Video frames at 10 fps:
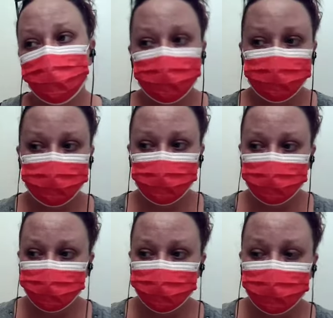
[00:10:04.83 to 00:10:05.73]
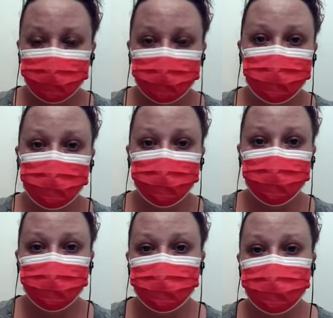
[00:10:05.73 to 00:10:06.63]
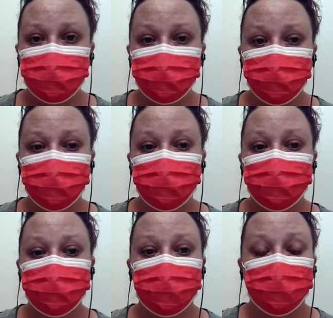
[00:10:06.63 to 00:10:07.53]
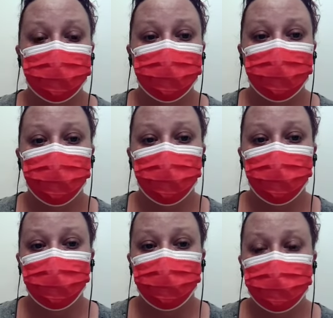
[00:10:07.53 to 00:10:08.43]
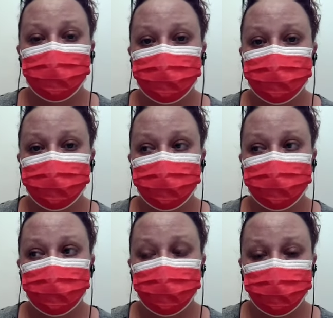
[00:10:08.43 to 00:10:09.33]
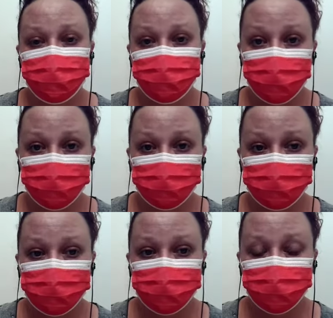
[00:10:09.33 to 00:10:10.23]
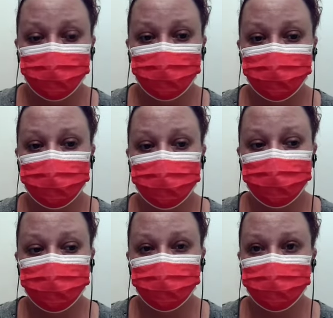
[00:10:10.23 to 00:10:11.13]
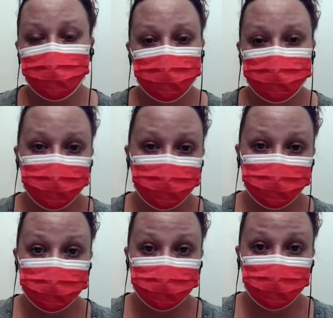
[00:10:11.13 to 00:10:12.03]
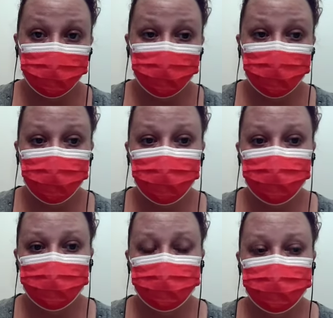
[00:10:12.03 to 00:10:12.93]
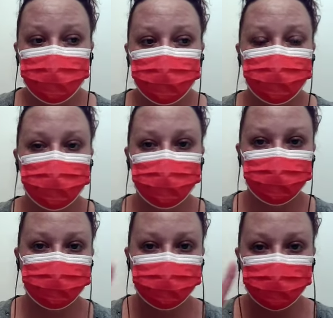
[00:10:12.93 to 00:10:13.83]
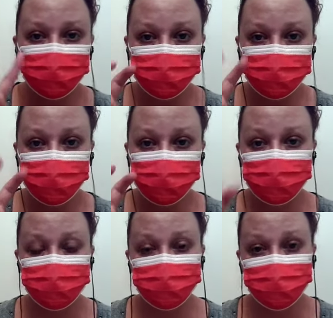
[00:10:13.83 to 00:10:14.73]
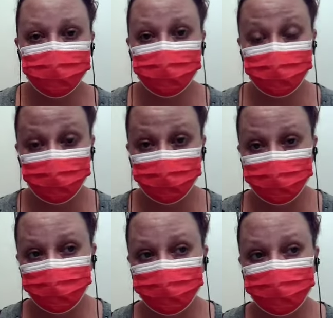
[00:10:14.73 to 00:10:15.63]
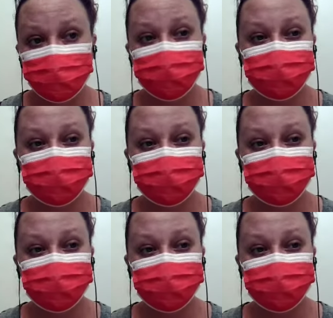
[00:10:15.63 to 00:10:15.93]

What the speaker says: always remember that the people that you're seeing on YouTube are average Joe Schmoes. They're miniature celebrities. And celebrities. They're miniature celebrities.